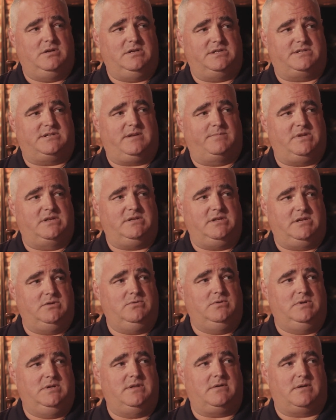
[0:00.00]
is something that
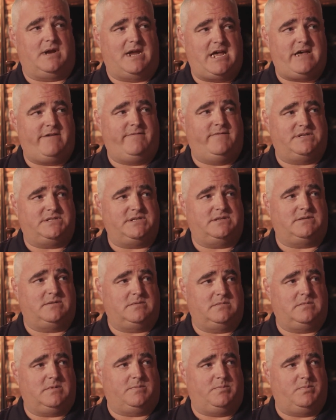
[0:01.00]
you either have as
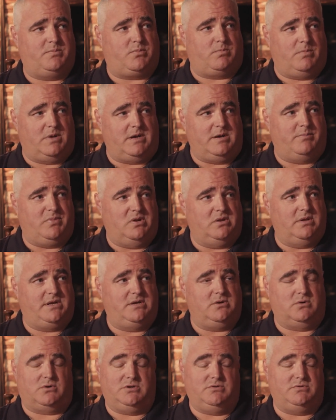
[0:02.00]
an
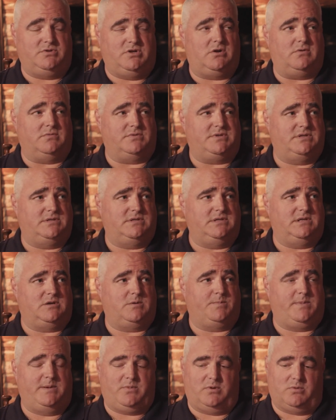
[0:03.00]
ability or you don't.
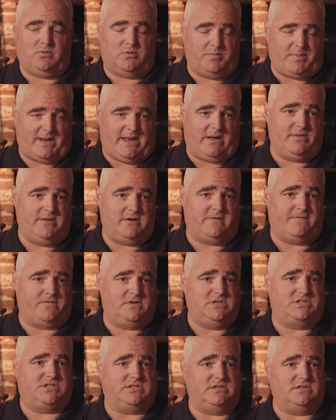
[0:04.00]
There are people who will pound their
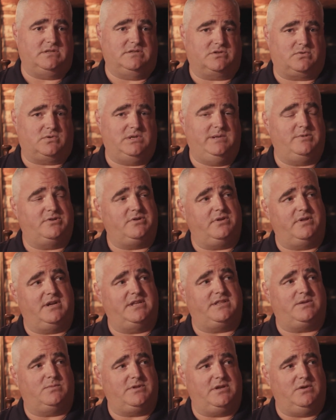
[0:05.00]
fists and scream until they
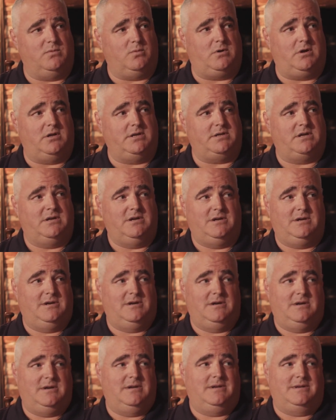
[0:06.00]
get what they want,
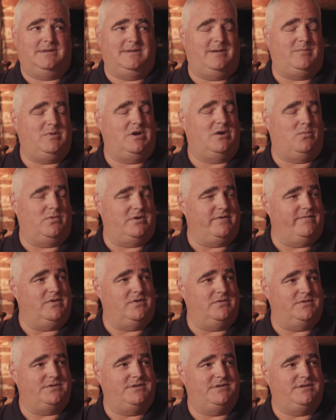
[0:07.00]
and I'm not one of
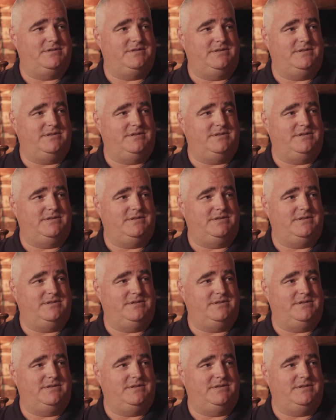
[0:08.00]
those.